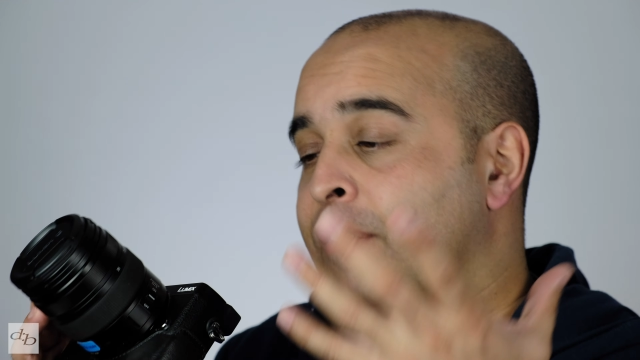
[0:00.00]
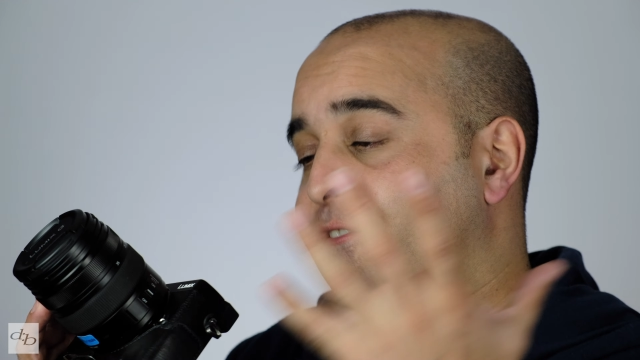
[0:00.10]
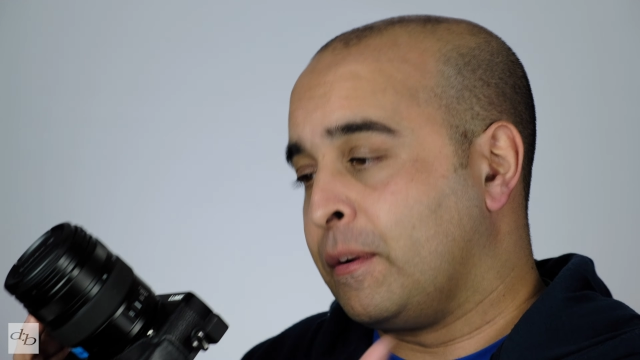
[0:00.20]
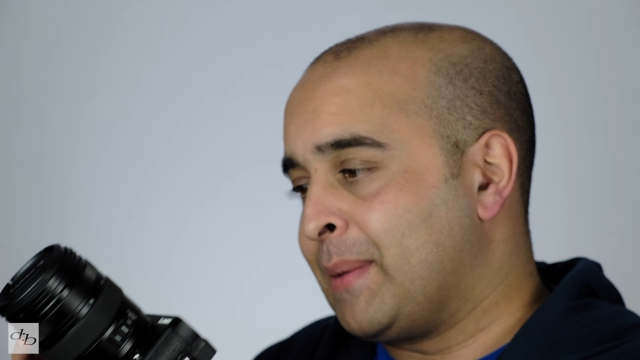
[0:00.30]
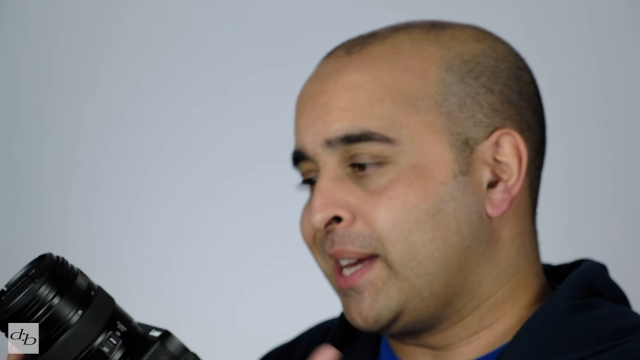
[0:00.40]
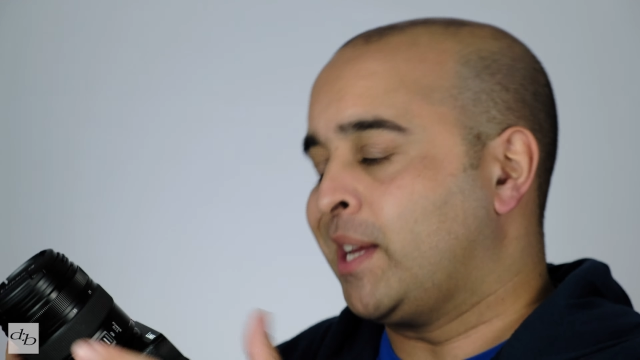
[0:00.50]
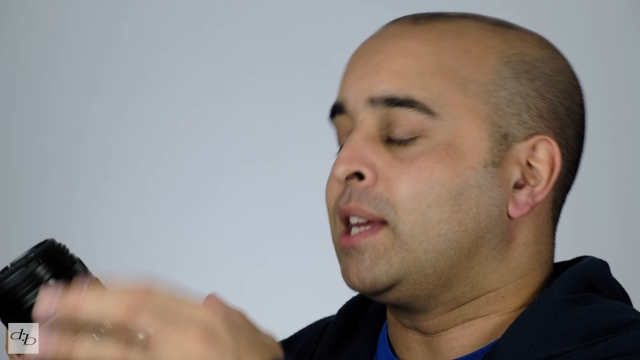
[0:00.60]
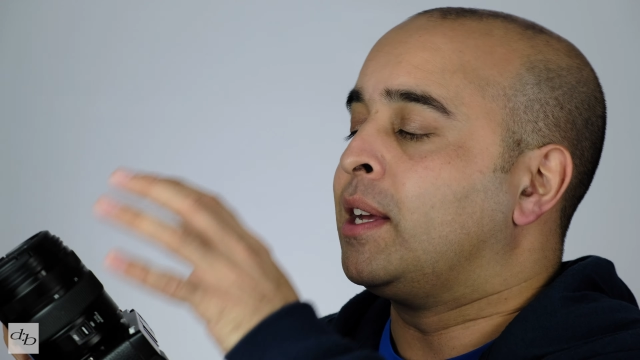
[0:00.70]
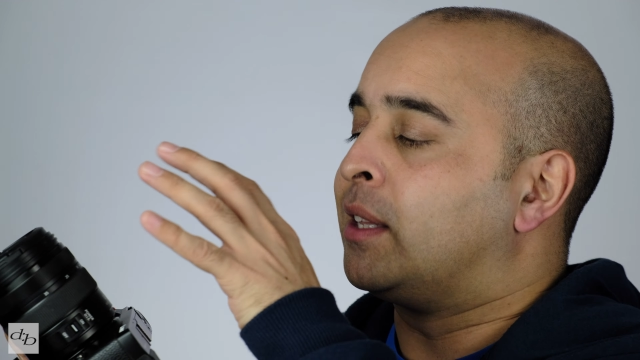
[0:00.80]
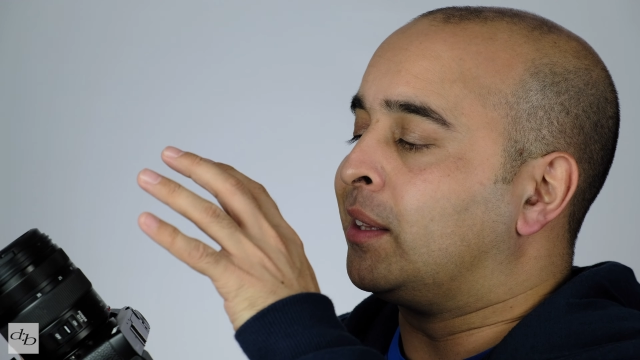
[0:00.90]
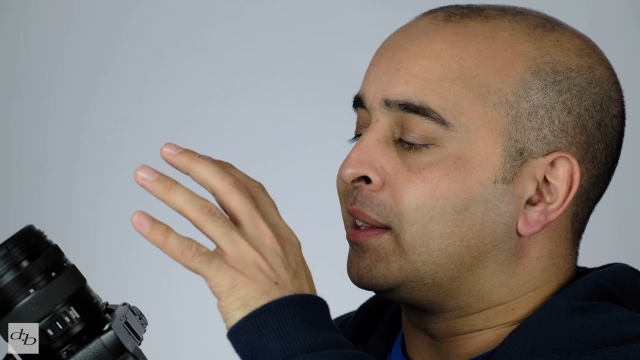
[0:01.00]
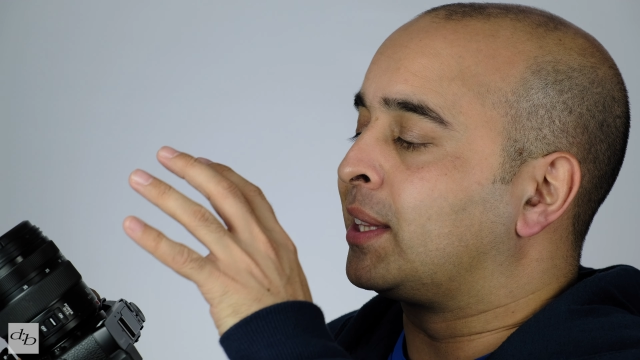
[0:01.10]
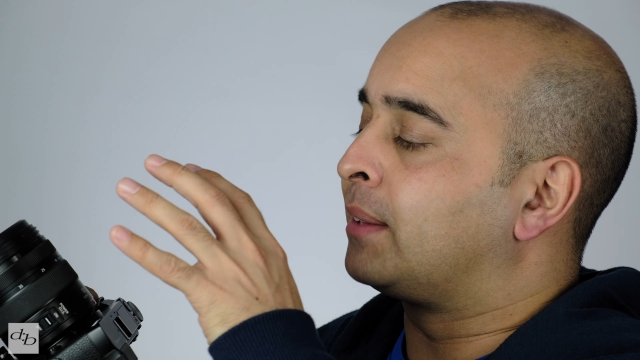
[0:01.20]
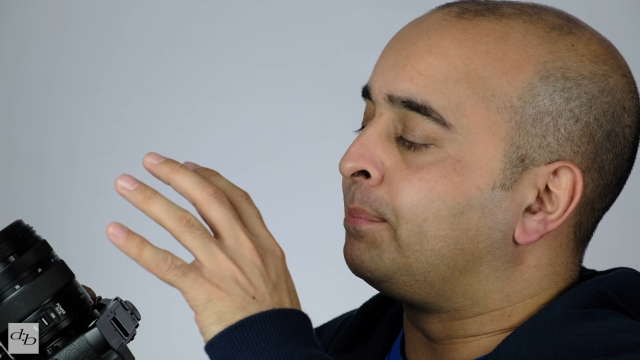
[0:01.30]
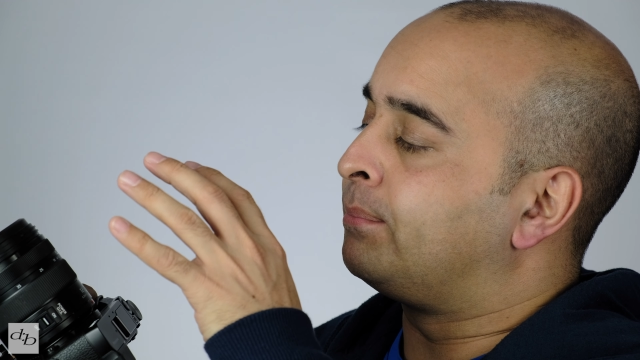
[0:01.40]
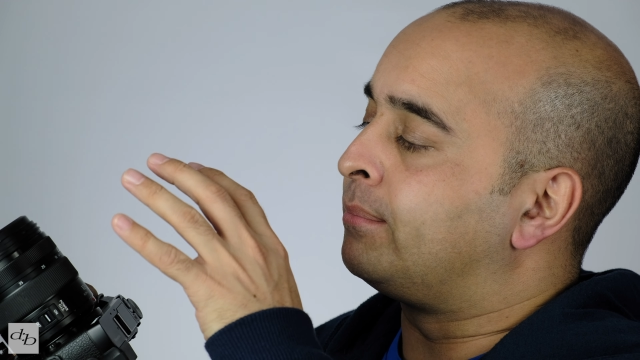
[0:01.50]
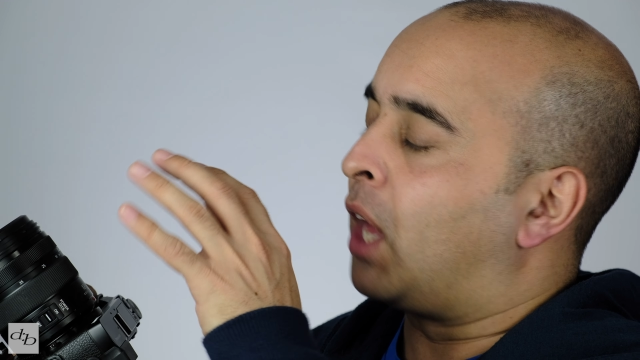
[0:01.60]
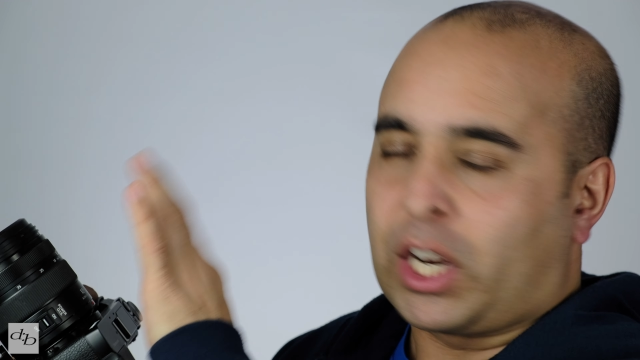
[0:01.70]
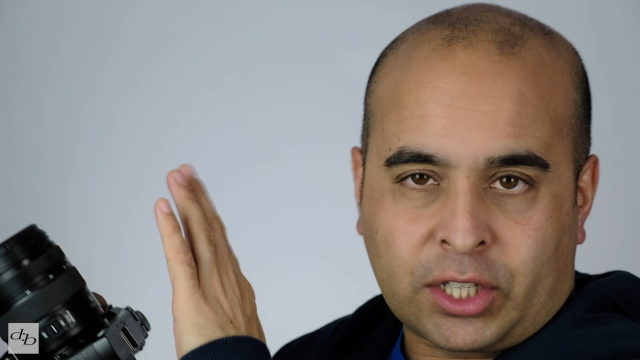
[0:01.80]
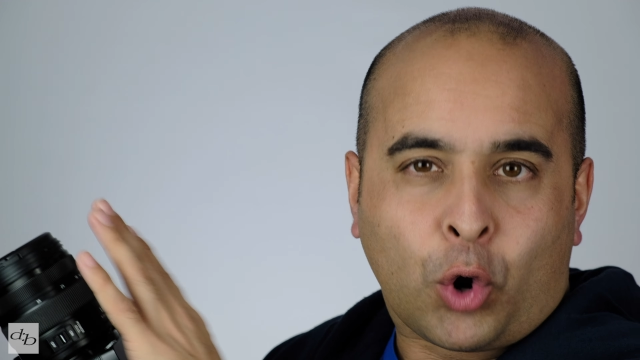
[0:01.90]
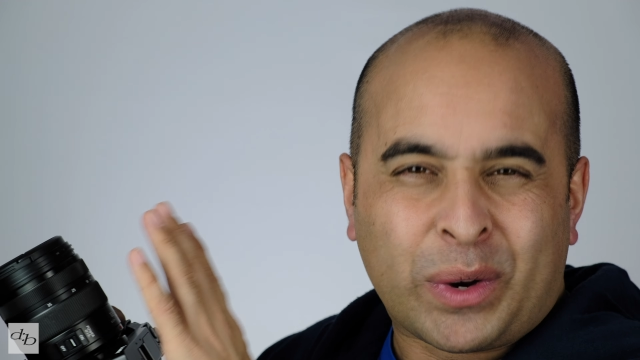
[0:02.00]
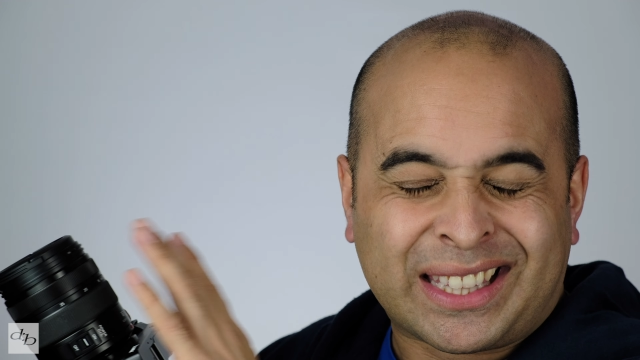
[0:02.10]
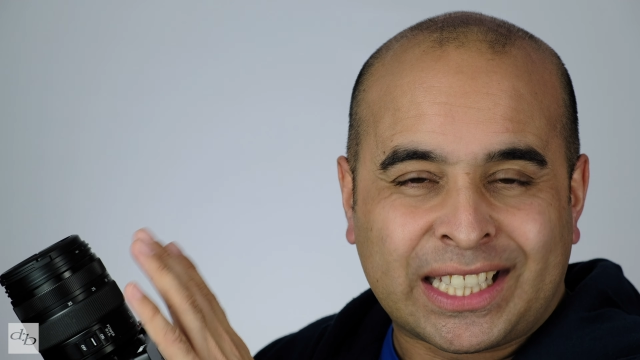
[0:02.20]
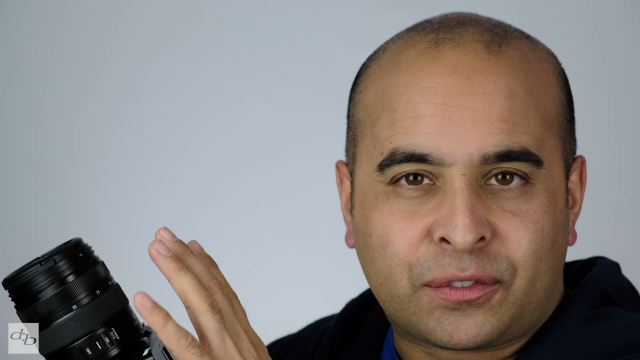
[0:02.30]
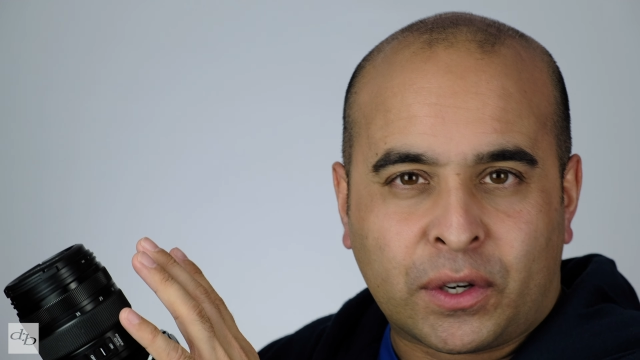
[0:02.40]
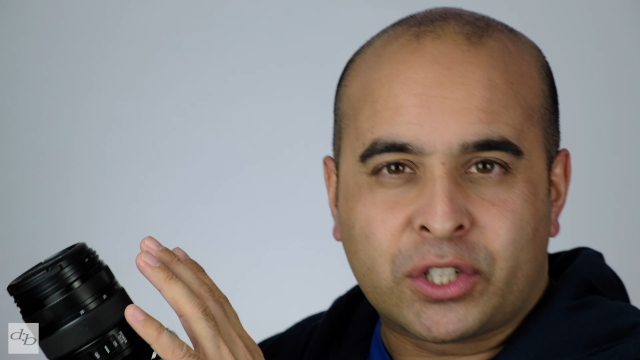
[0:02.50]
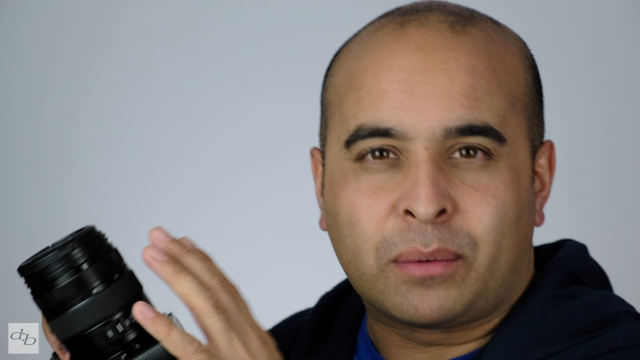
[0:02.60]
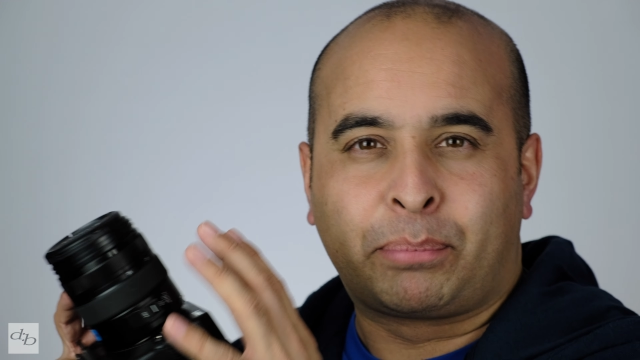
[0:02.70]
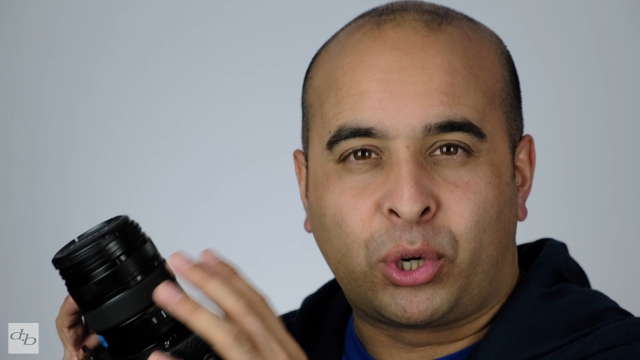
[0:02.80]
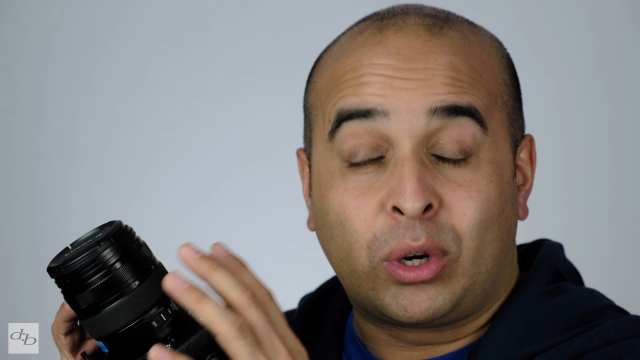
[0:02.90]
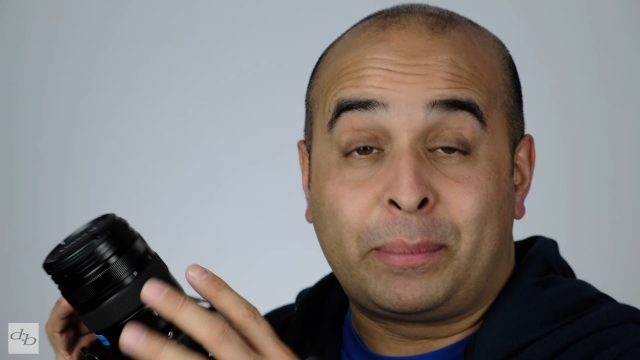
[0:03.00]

For me, I'd go with this version purely